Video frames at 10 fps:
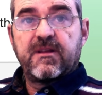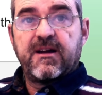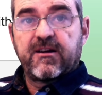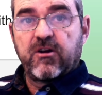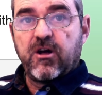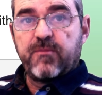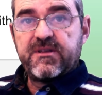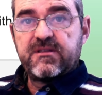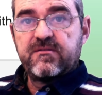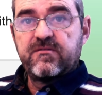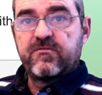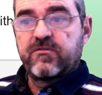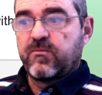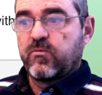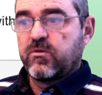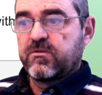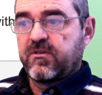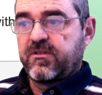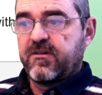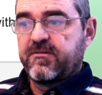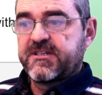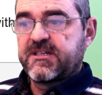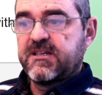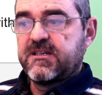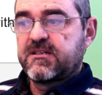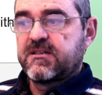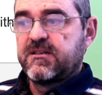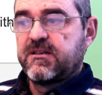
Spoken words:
are copied from what the theory says.